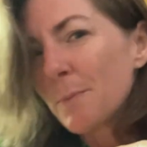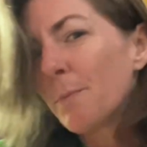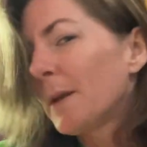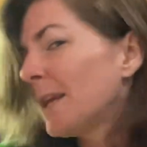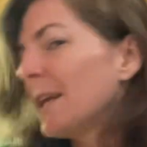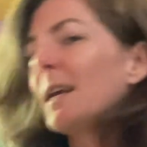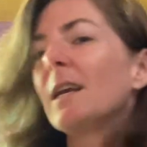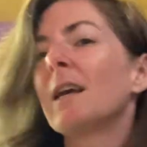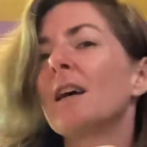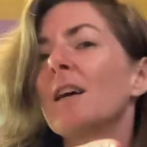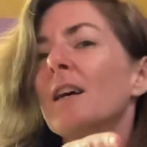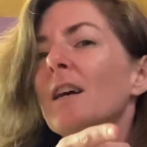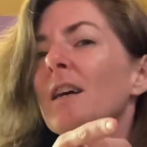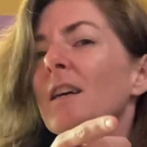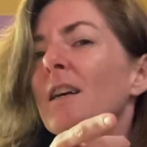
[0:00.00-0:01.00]
being
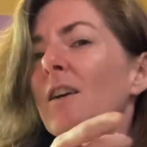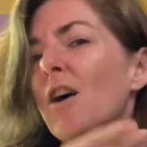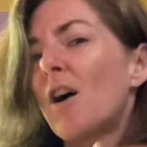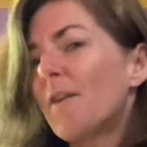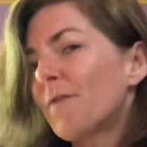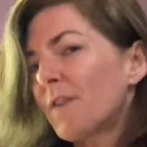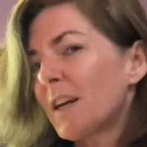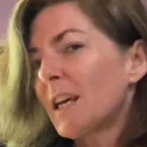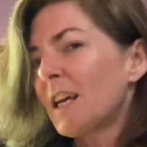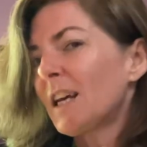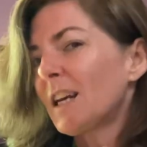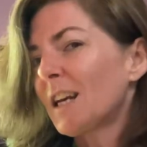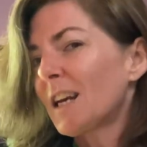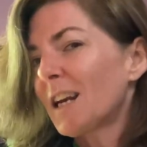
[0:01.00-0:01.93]
confident